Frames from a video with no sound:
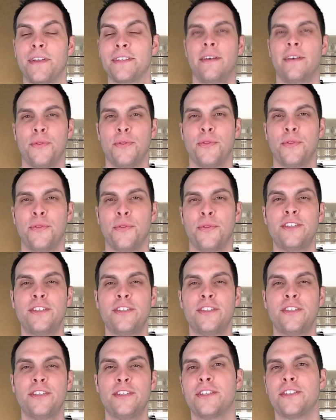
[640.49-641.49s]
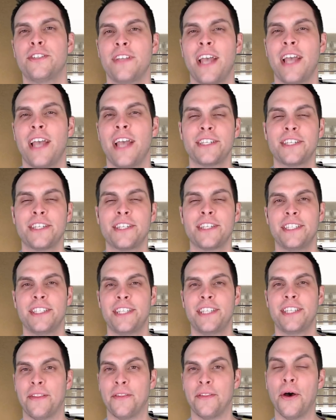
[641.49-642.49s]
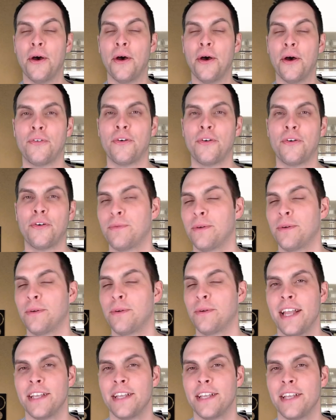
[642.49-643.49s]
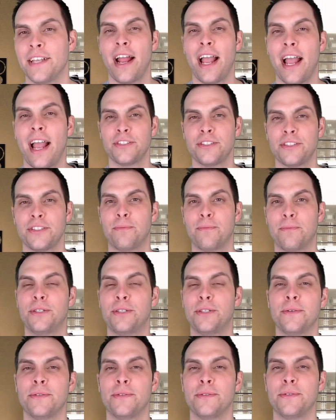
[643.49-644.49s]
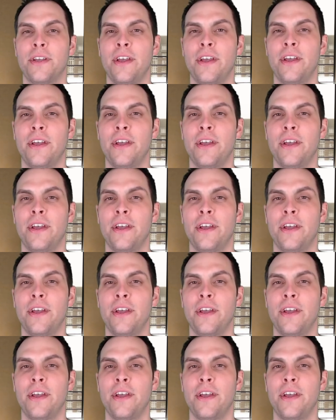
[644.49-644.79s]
And these structures actually contain the ovaries where the eggs are actually produced.